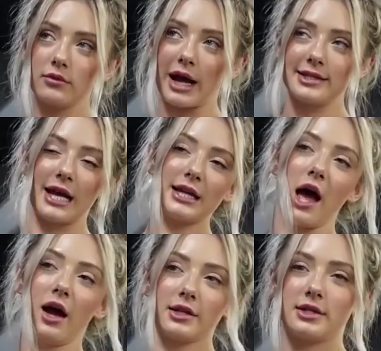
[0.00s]
I sent
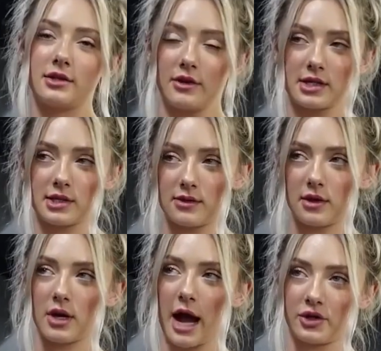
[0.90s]
Alex this
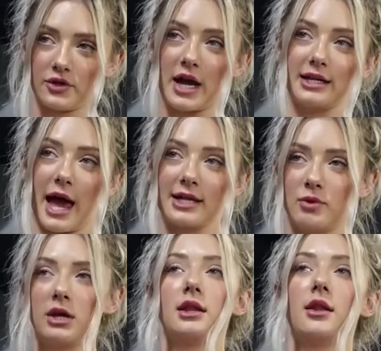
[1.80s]
exercise last
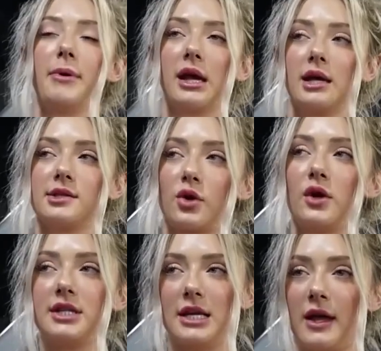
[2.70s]
week, and the biggest
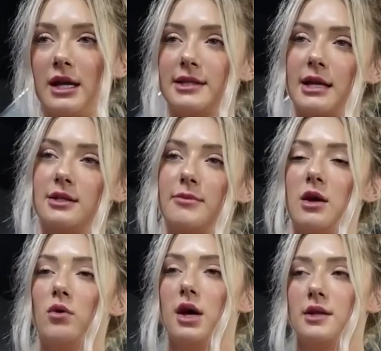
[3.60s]
critique that he said to
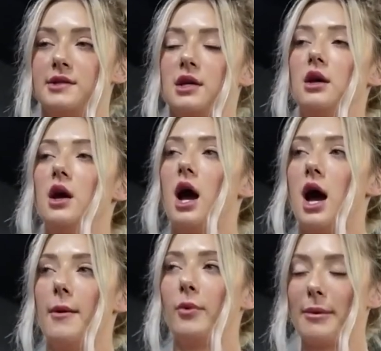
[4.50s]
me was
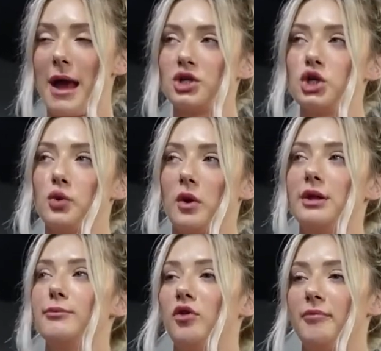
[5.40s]
when I'm actually doing
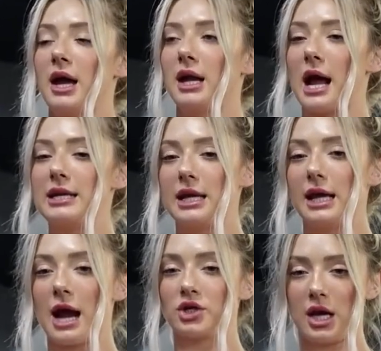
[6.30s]
the movement, I need to
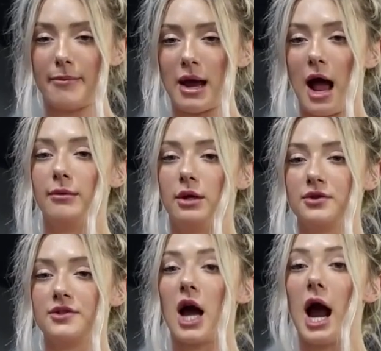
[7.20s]
actually keep my
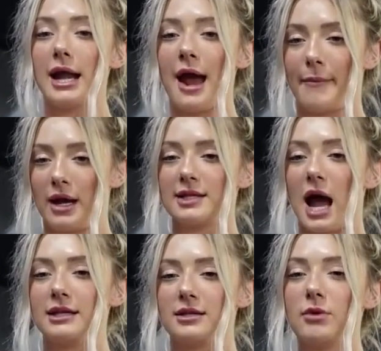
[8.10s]
elbows tight at my
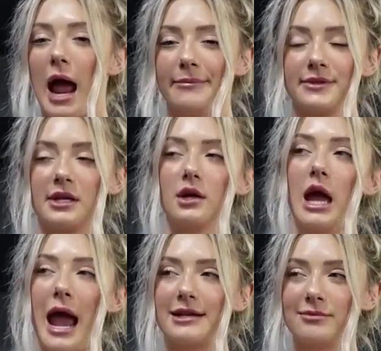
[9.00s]
side. Sometimes
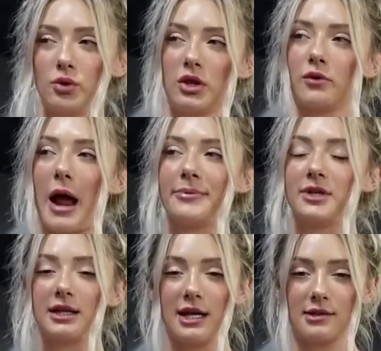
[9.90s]
as I'm doing the reps,
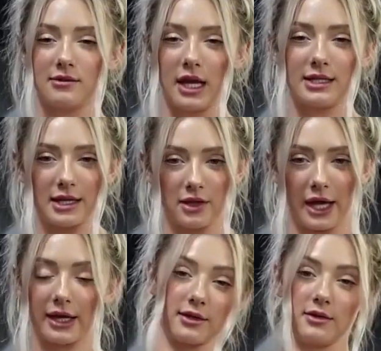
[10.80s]
like they tend to
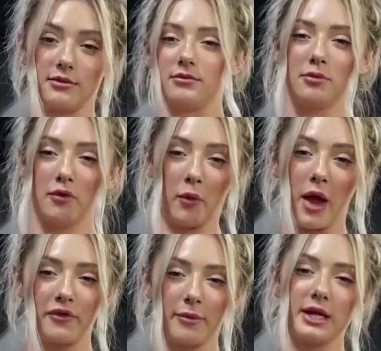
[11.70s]
like move
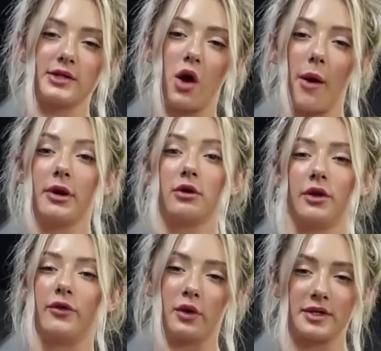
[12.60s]
away from me, so I'm going to
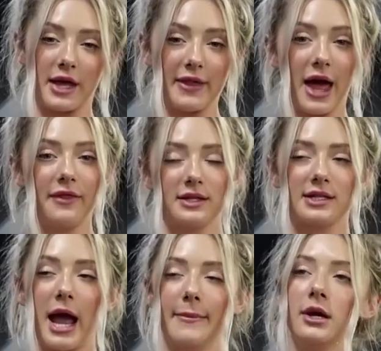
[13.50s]
really focus on that this
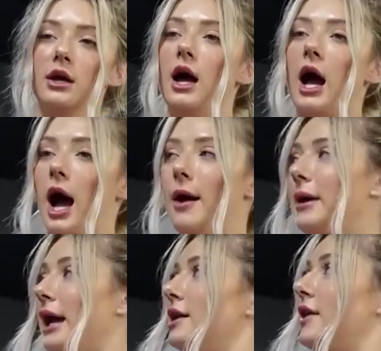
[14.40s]
time.
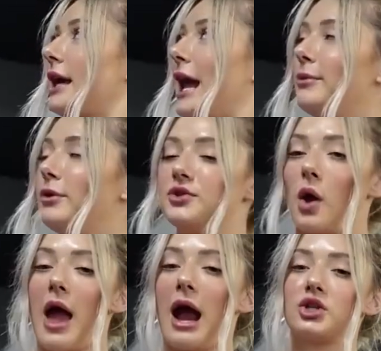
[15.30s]
And the cables
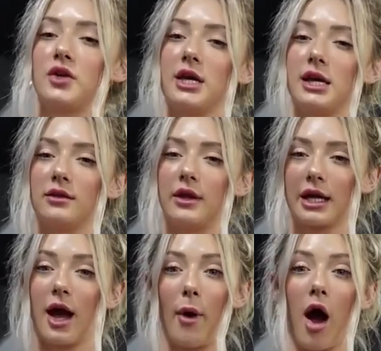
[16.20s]
don't actually
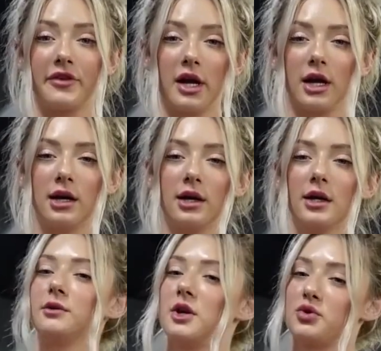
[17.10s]
like come off here,
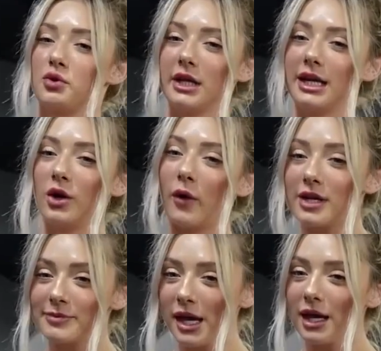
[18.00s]
which really
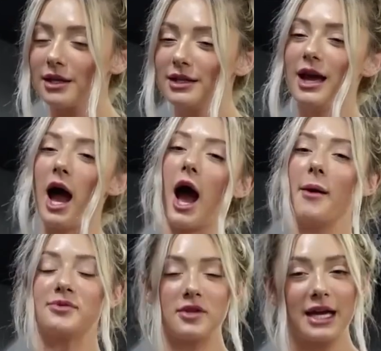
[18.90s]
annoys me.
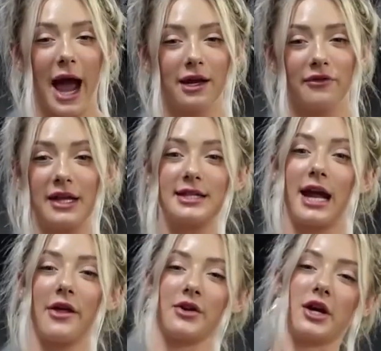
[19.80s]
So they kind of hit
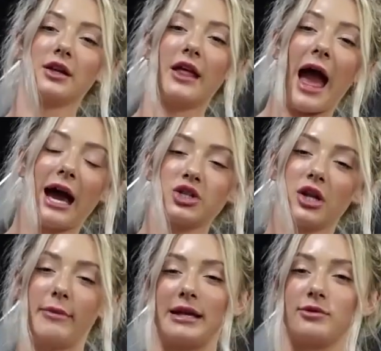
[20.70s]
together and clash,
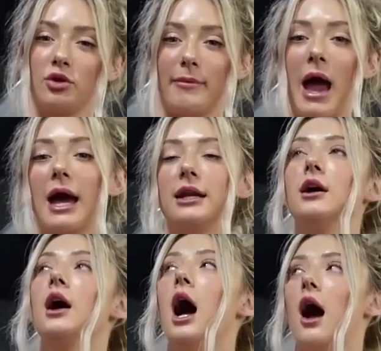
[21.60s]
and it makes me really mad.
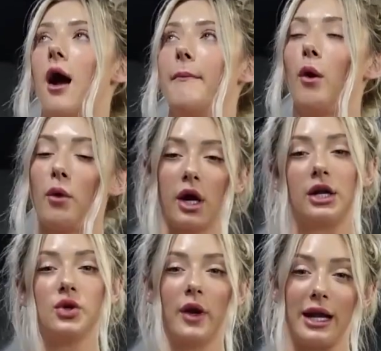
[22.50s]
But we're
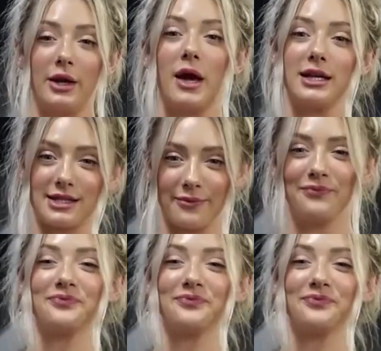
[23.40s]
going to do it anyways.